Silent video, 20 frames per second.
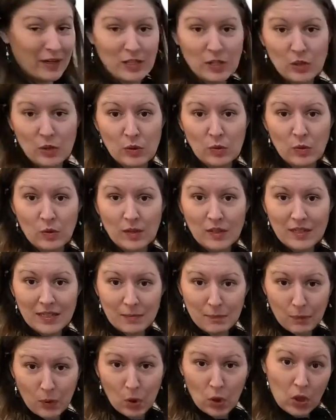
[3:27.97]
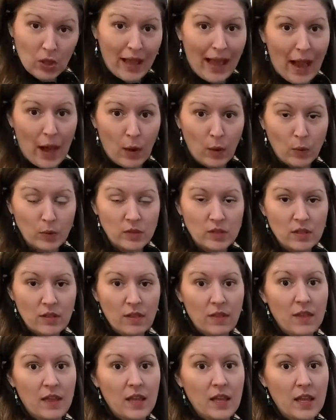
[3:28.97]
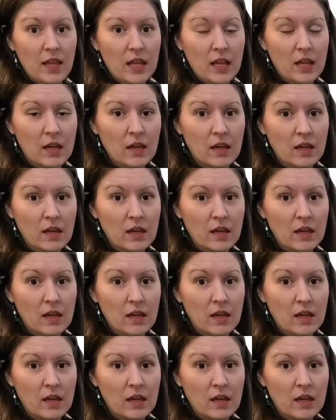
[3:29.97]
to pull out the